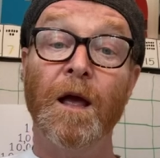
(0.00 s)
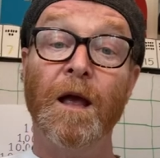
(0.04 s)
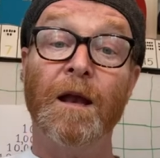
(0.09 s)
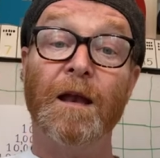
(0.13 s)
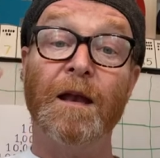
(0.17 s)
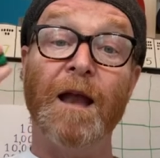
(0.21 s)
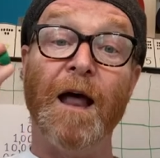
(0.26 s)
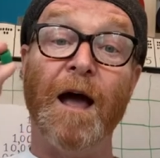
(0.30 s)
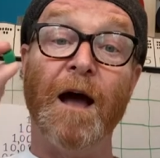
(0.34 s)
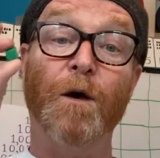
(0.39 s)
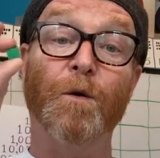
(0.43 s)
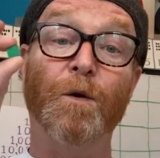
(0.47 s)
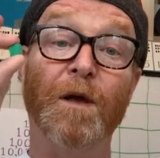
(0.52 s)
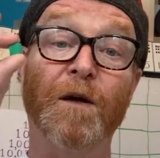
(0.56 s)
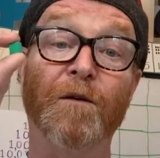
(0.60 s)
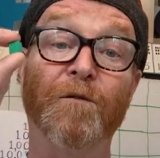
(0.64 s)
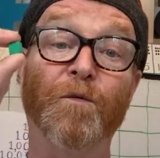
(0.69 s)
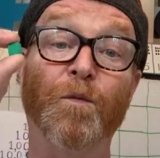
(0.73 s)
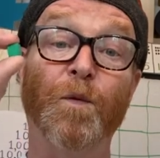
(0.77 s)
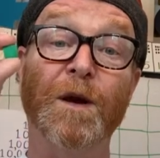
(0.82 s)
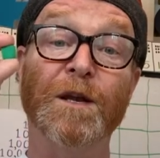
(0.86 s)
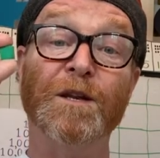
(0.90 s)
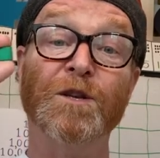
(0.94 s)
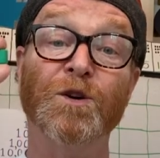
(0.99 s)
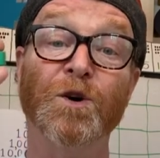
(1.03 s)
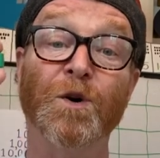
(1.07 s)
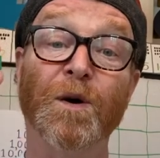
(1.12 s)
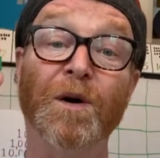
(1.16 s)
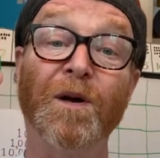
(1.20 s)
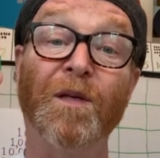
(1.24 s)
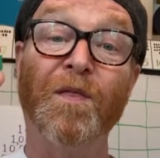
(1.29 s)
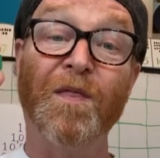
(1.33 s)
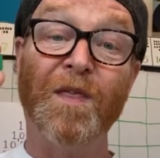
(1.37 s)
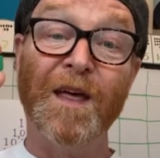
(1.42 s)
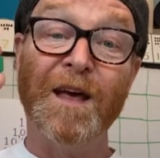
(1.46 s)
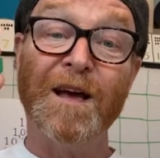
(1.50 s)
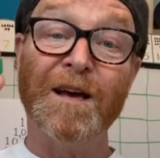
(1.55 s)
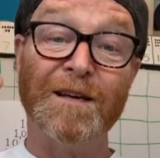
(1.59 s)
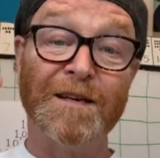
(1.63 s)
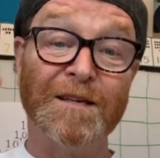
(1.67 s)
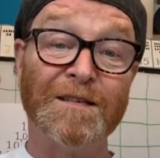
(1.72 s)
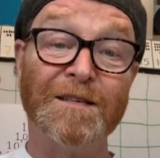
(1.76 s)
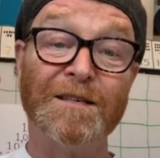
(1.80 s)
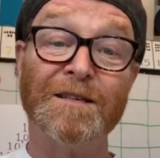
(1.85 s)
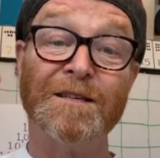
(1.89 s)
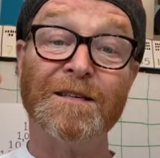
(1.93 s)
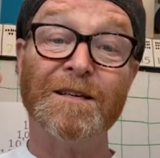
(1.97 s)
Now, if we took
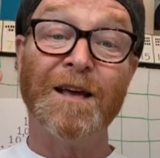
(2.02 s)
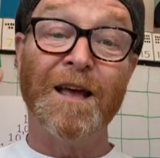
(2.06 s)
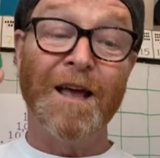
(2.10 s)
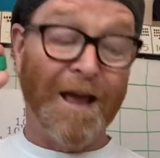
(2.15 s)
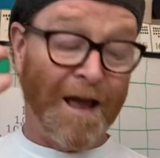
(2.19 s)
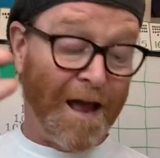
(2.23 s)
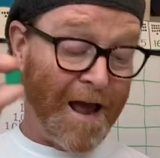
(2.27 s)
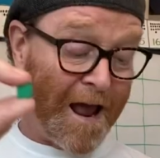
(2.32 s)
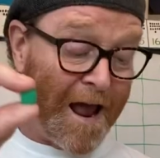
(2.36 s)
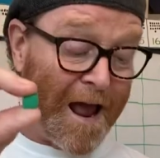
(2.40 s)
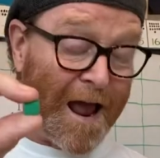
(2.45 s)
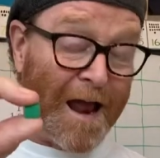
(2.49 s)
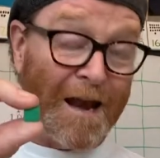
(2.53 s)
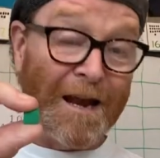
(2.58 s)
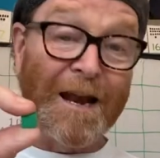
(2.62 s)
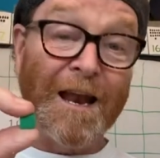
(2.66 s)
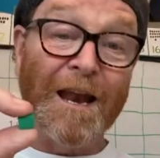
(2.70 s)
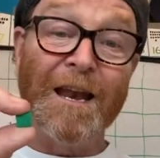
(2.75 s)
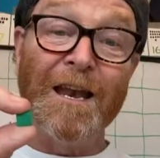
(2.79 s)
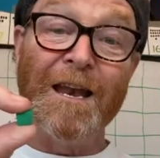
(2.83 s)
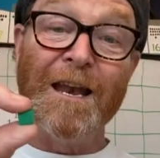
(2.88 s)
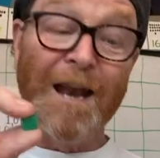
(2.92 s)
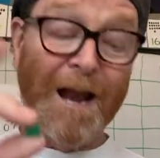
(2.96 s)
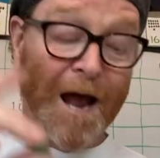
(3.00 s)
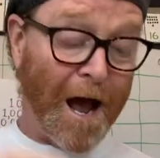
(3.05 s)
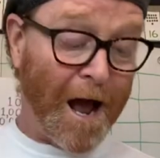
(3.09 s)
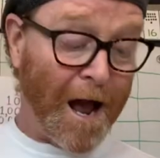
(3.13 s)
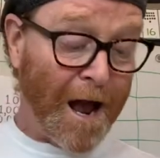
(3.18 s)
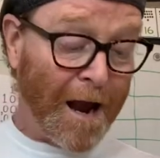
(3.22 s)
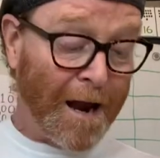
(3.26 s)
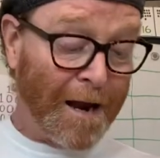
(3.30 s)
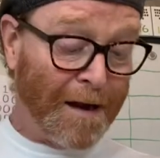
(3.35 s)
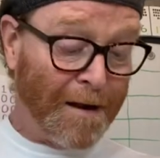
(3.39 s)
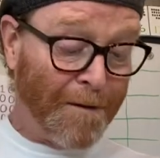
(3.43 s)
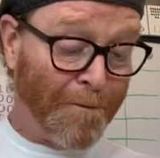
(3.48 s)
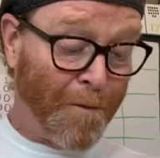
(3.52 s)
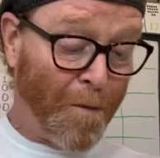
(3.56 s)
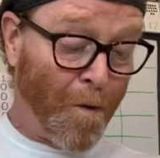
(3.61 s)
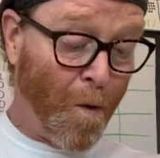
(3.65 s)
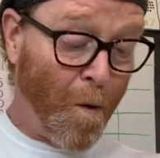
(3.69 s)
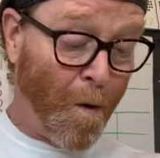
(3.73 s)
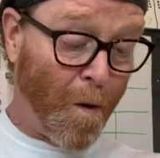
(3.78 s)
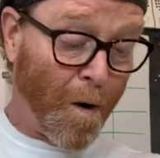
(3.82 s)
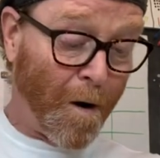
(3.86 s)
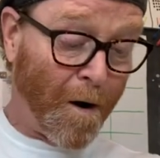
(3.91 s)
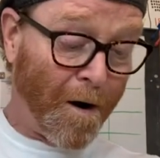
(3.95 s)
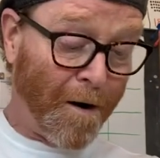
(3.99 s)
this and 9
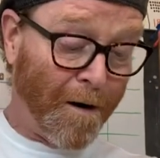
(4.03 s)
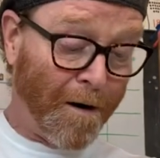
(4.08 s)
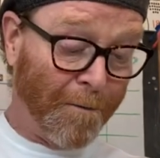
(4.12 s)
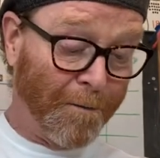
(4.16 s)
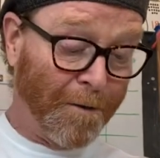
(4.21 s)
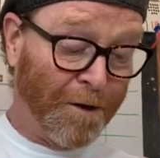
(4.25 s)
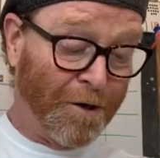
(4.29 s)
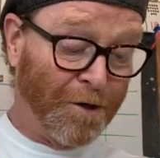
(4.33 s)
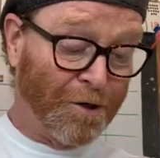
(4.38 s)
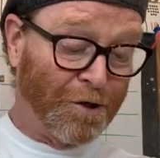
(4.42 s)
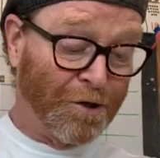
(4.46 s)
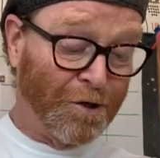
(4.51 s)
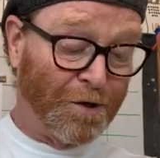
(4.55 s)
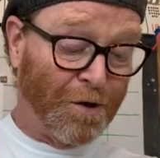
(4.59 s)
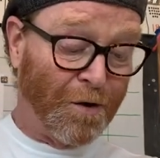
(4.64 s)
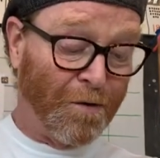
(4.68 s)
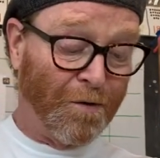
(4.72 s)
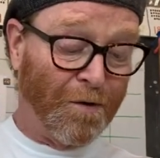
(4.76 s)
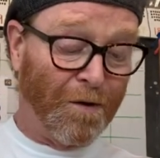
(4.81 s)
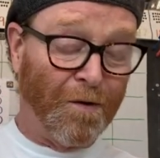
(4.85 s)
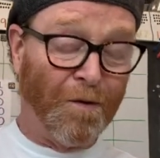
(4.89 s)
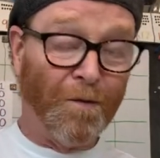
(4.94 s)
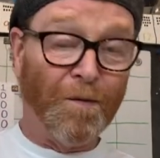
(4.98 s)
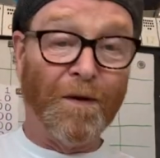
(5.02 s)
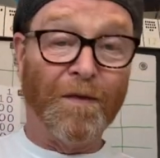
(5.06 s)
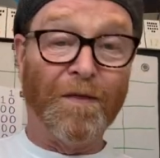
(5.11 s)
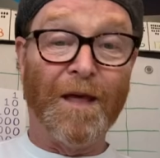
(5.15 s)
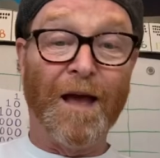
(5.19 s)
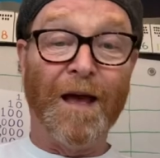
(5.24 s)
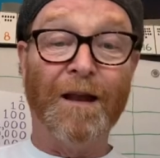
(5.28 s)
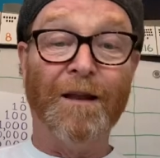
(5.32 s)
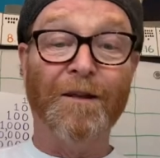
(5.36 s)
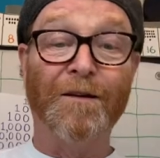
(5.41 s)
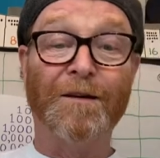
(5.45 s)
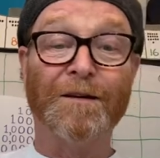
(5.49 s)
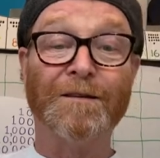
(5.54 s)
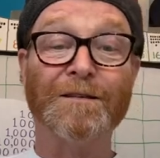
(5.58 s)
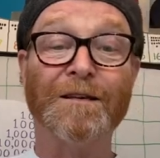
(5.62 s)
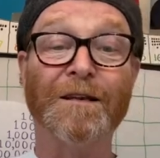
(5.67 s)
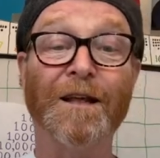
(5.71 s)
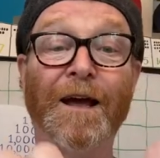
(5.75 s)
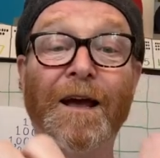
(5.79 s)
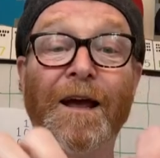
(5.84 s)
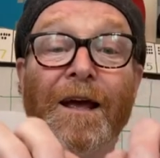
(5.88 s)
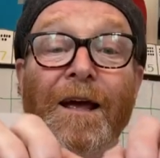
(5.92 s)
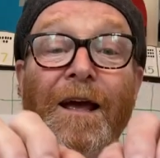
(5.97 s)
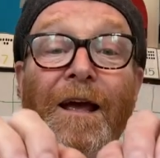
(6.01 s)
more, I'm going to show you what that looks
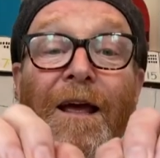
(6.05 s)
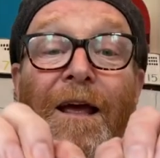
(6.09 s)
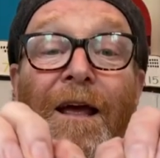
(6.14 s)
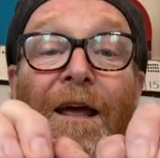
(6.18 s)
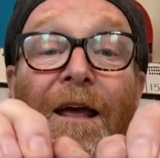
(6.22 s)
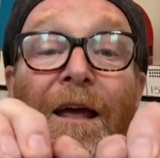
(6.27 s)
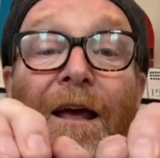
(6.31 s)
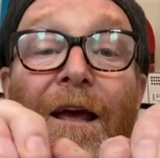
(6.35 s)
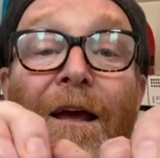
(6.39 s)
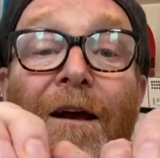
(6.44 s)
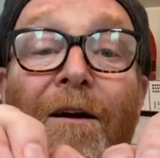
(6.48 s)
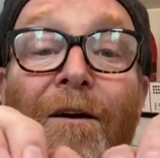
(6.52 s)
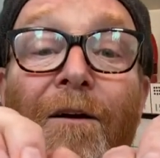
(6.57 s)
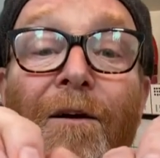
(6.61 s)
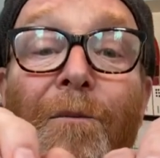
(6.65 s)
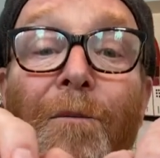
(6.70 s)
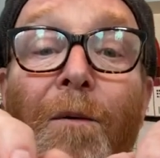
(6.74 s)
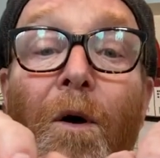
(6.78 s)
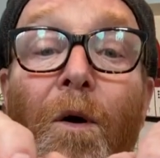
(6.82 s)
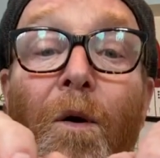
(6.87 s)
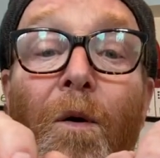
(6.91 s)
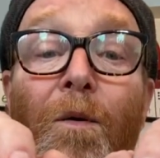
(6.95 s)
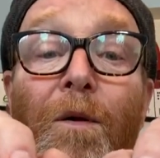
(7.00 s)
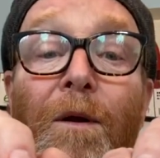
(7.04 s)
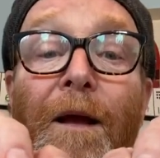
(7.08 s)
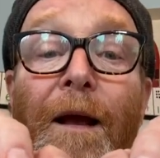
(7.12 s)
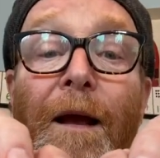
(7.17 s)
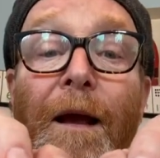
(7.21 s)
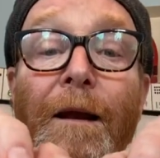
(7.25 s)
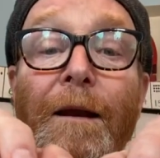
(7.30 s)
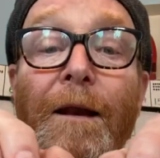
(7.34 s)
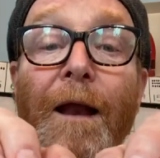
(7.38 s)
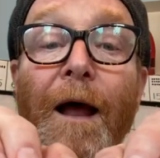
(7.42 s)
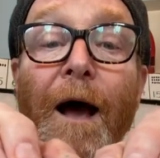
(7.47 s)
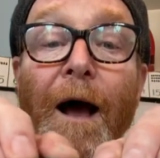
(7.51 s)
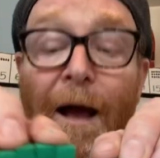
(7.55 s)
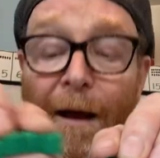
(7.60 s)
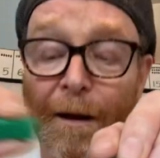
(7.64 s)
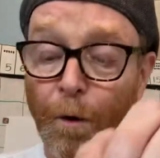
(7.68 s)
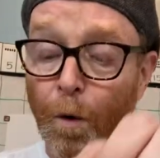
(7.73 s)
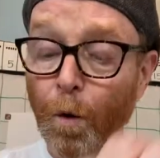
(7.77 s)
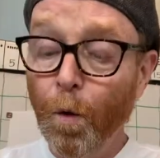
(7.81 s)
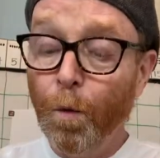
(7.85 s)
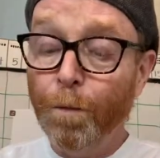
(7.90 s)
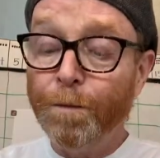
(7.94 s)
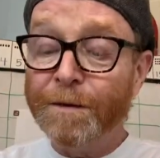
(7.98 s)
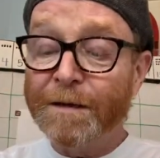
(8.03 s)
like. Here I'm holding
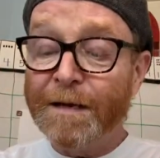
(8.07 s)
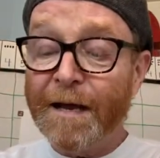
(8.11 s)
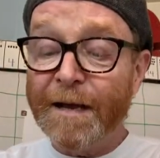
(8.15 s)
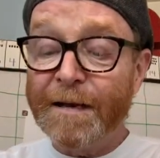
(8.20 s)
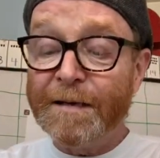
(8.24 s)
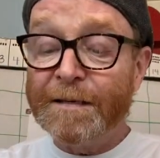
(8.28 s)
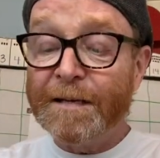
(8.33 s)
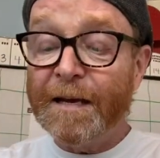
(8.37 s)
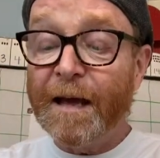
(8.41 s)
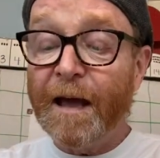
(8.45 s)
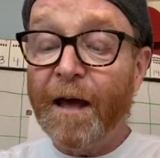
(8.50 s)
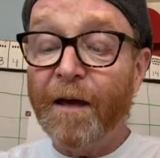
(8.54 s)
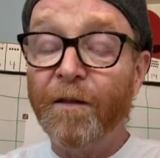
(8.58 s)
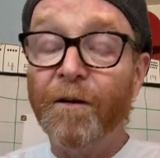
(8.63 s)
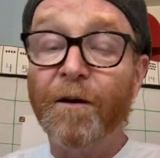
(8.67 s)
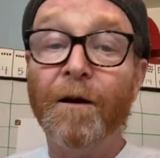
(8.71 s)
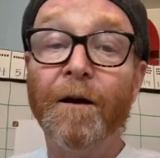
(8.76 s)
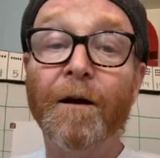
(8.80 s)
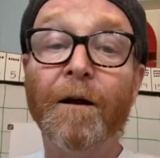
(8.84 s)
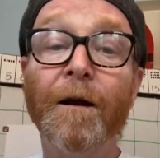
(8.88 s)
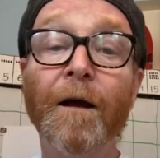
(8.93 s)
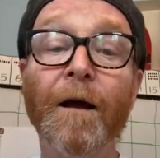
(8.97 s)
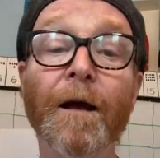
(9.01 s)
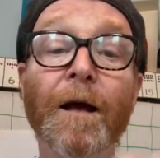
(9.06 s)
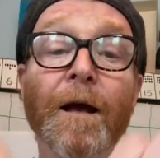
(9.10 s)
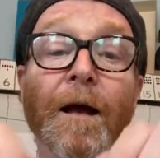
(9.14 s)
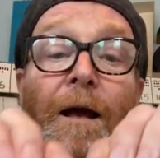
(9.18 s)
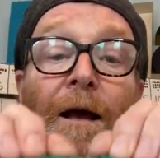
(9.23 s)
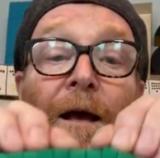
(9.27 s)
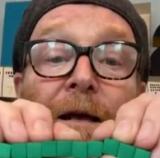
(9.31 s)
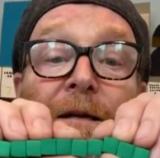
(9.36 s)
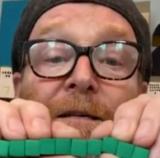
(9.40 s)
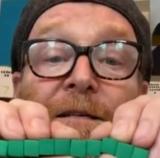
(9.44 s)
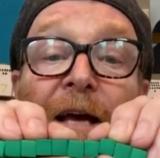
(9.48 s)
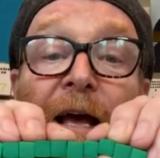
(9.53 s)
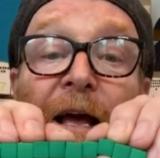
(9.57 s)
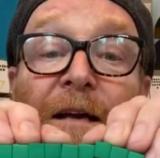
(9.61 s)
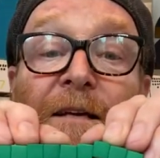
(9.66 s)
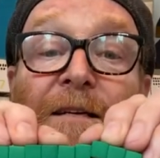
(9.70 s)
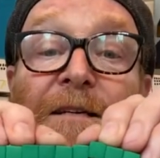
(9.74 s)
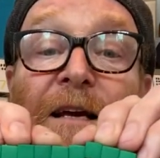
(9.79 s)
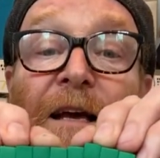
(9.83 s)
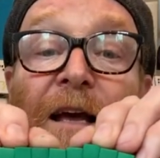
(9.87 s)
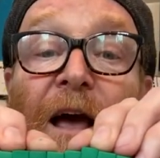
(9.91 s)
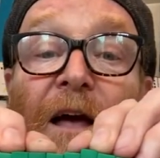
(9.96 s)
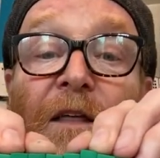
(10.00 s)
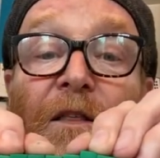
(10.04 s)
10 together. 10
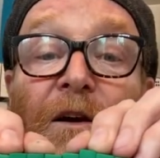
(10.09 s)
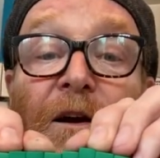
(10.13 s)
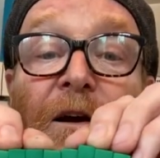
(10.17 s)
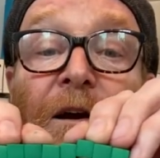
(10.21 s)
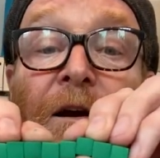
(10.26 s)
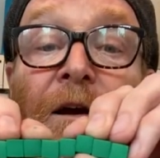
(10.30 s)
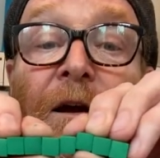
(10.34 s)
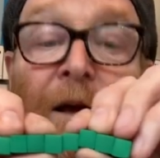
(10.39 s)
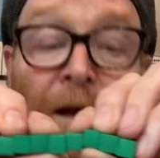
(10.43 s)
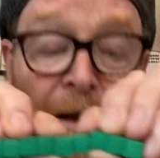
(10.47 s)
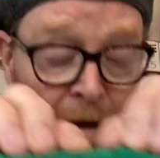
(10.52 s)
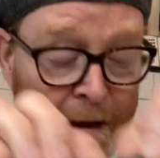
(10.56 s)
together.